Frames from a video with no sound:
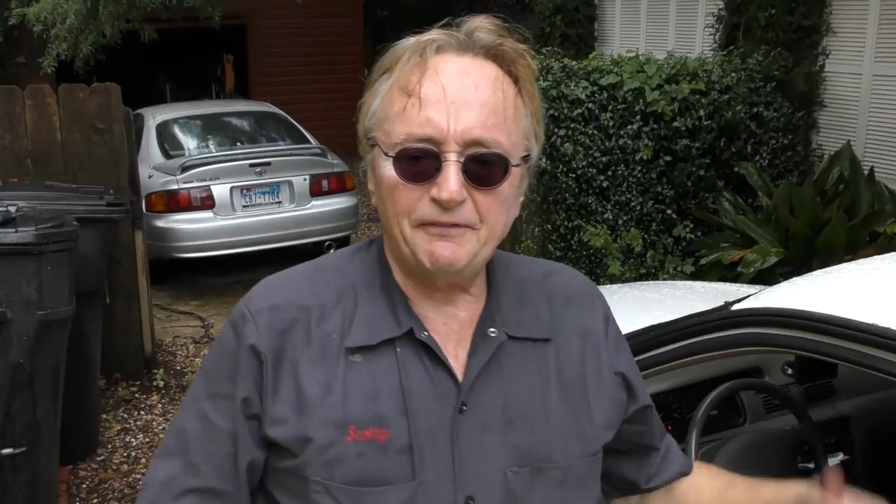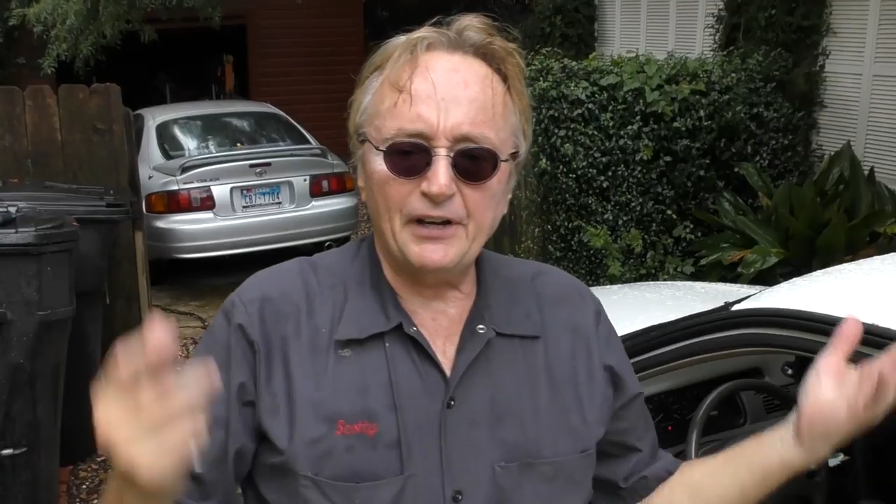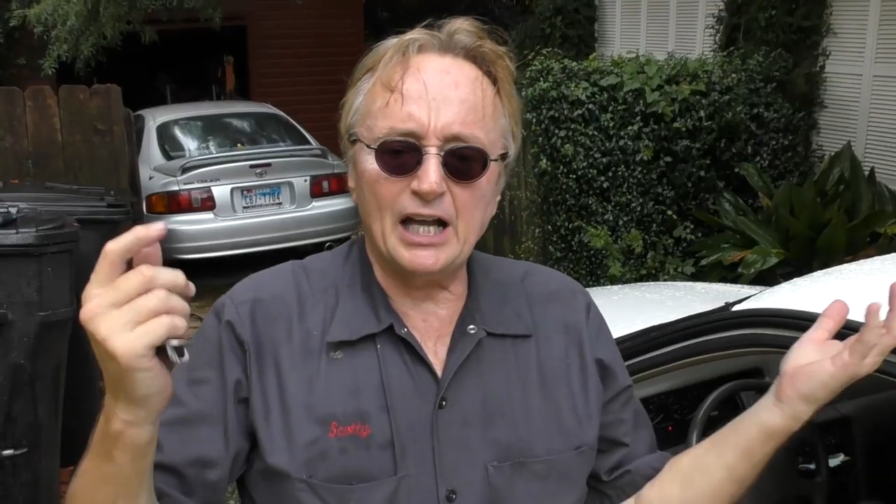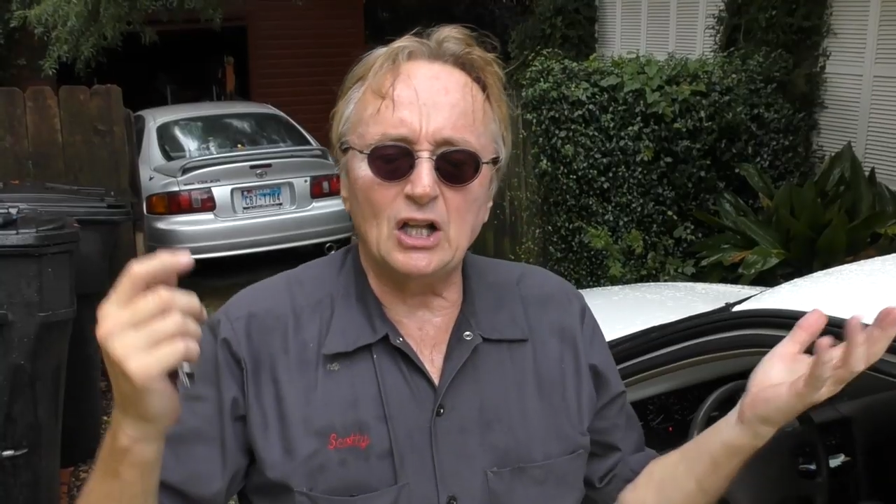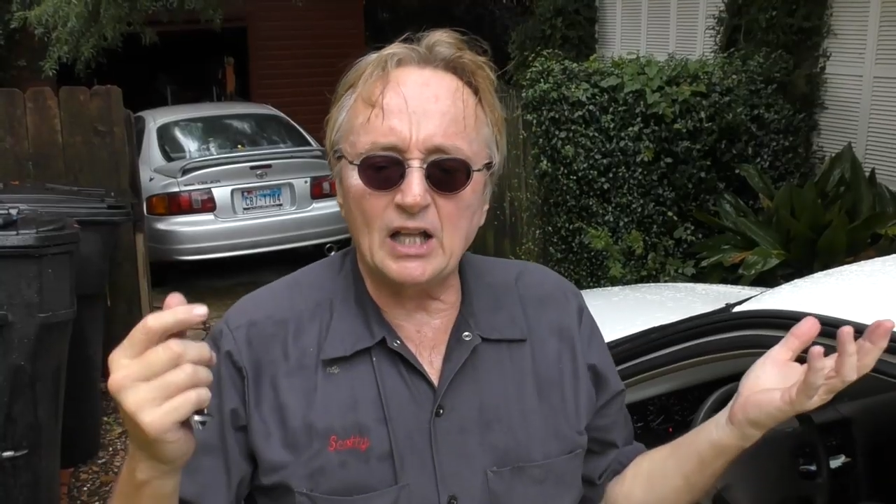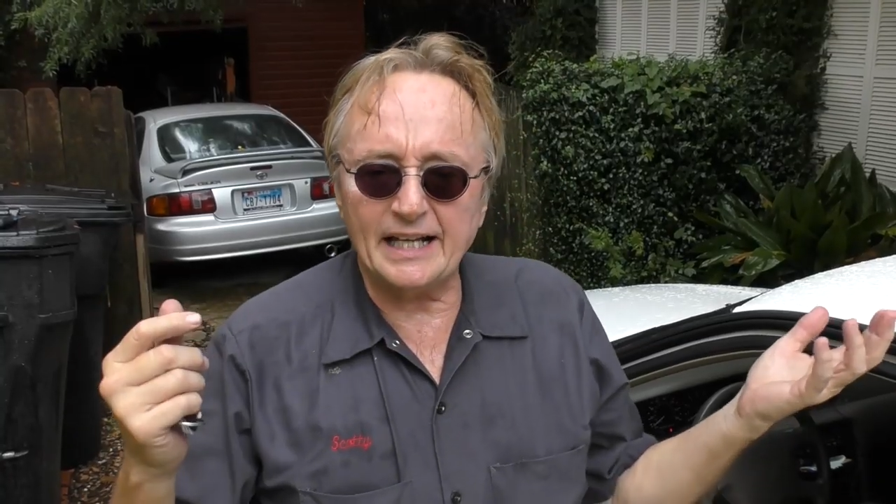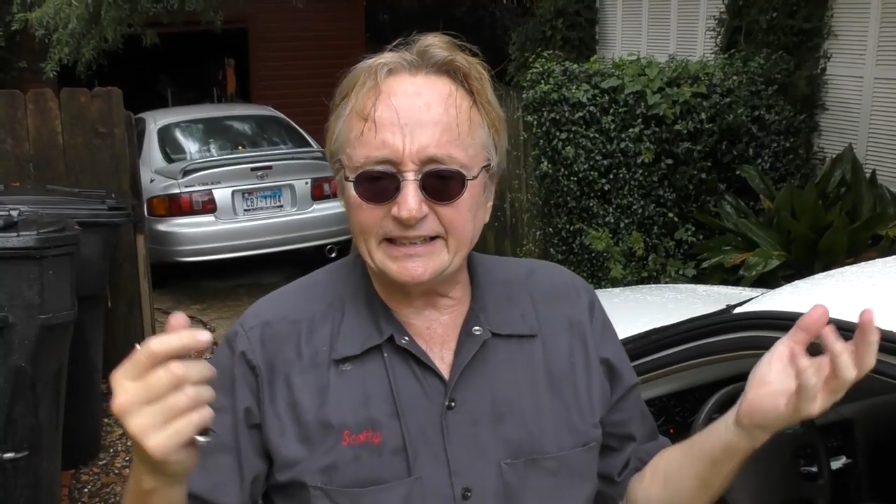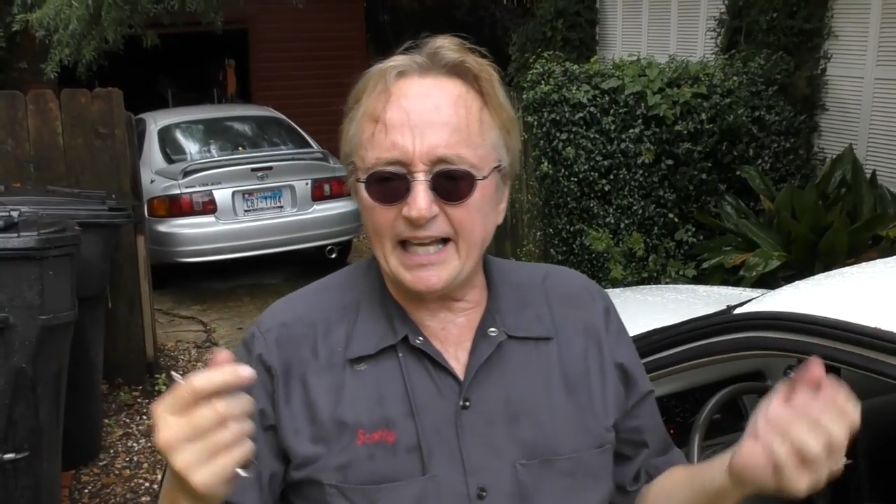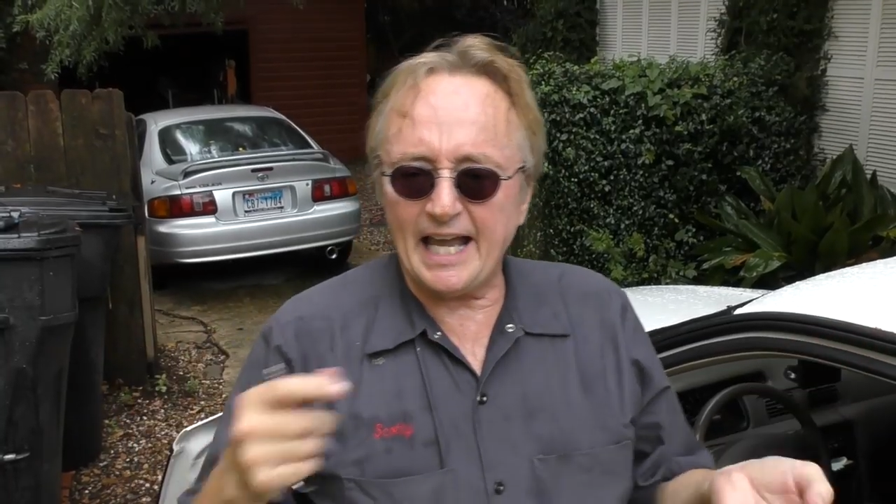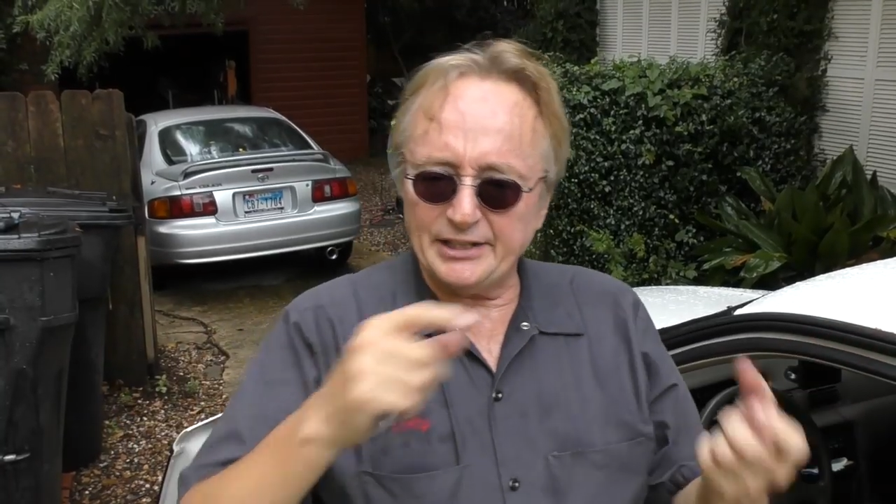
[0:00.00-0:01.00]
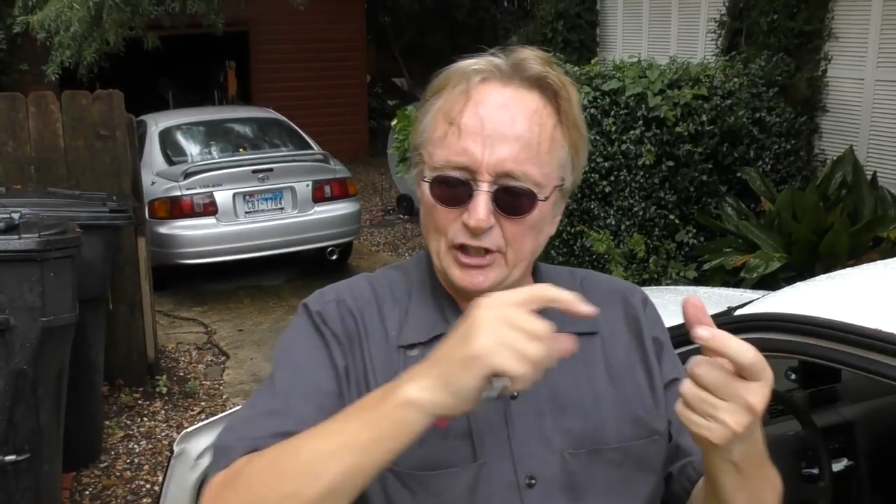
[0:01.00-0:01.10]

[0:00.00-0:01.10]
if you don't like that,